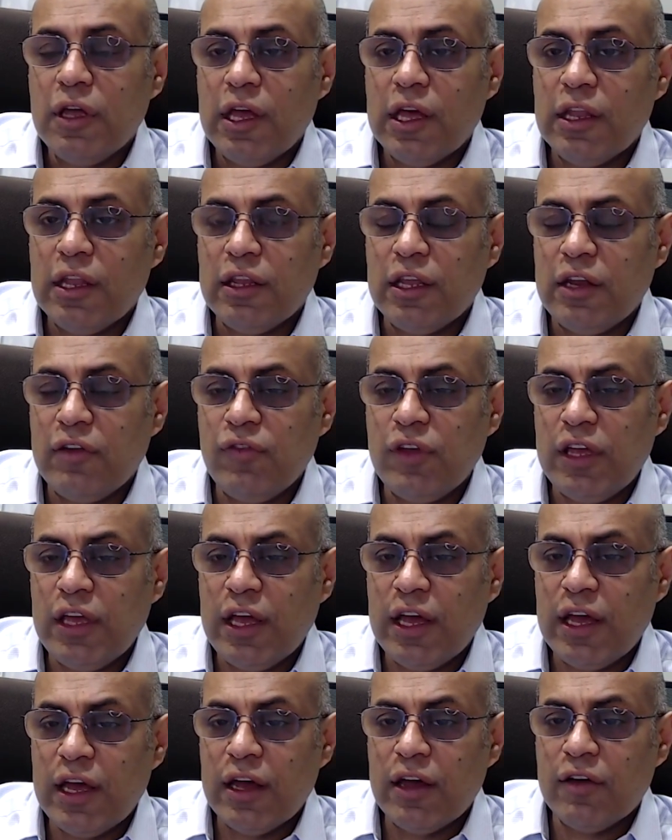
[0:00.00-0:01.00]
And then we
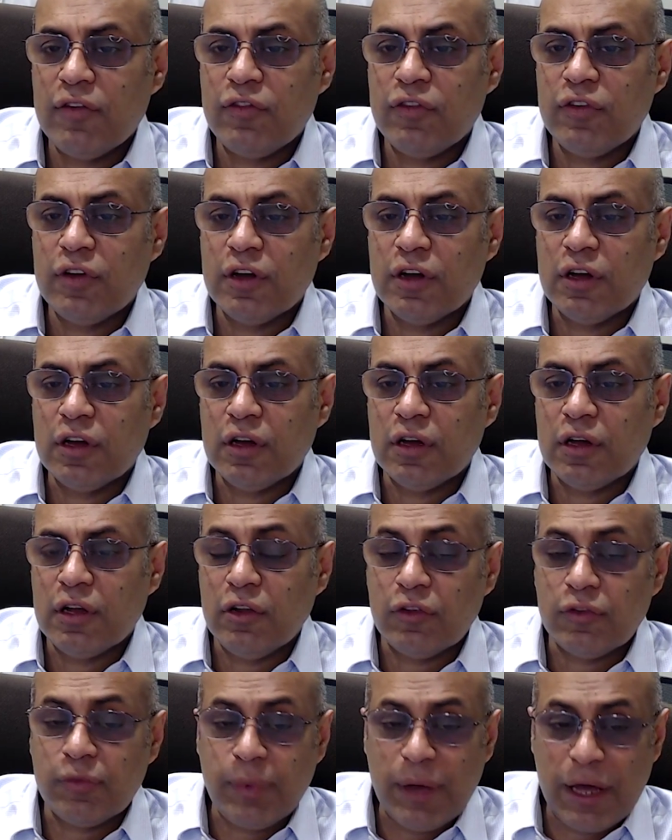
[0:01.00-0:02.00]
have
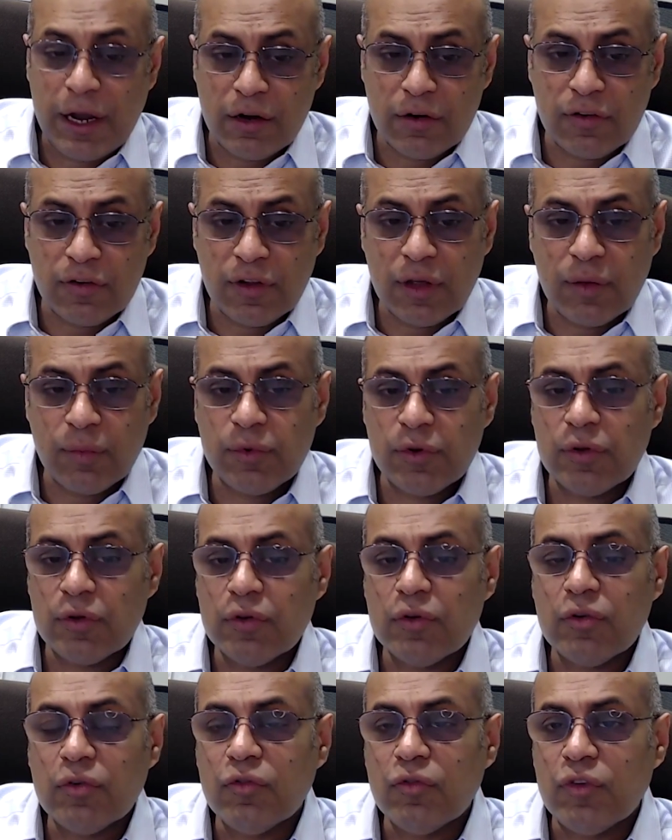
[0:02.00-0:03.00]
luspatercept,
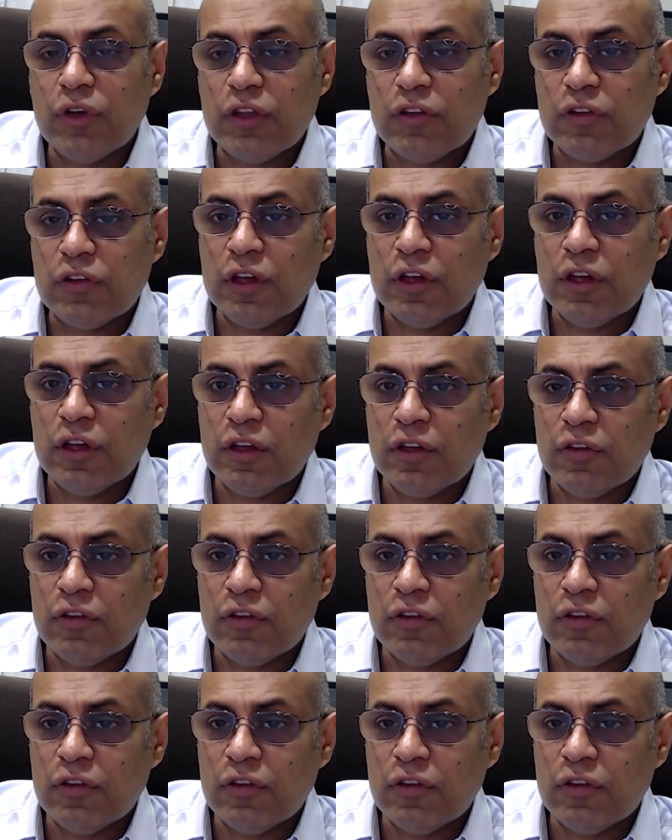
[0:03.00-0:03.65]
which